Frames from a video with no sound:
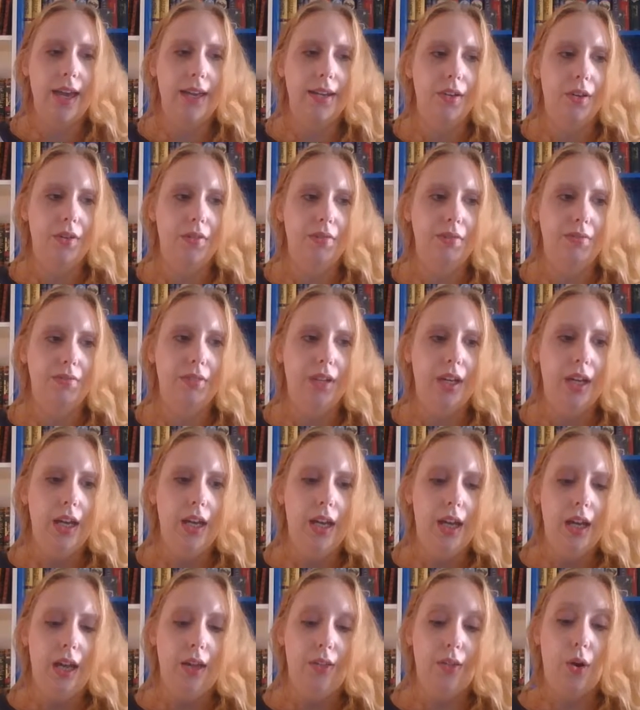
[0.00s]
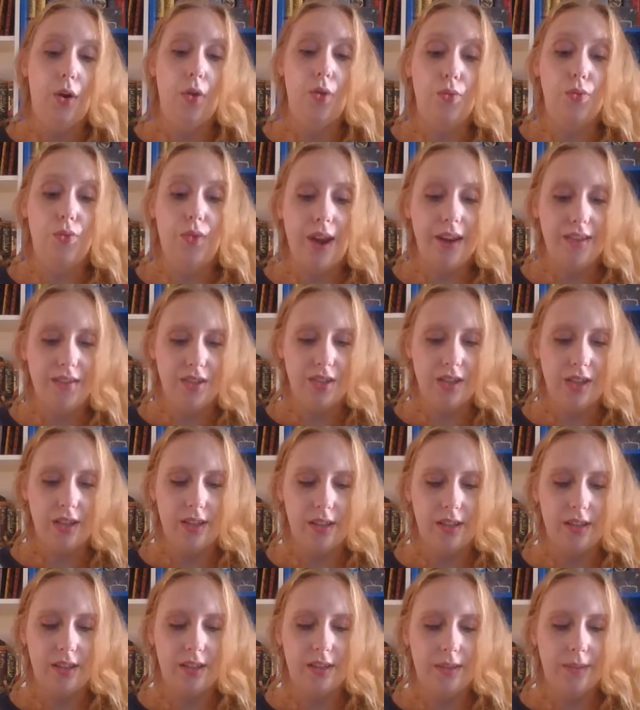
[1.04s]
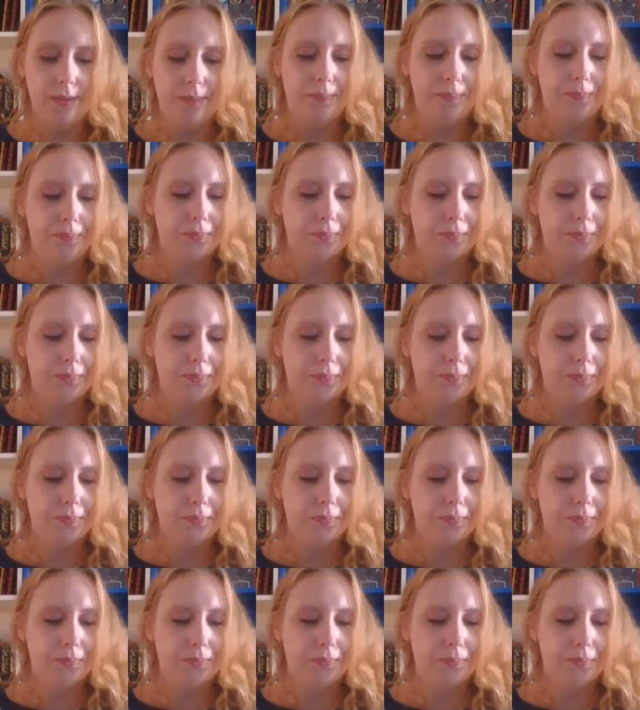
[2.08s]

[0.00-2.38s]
and of the horrendous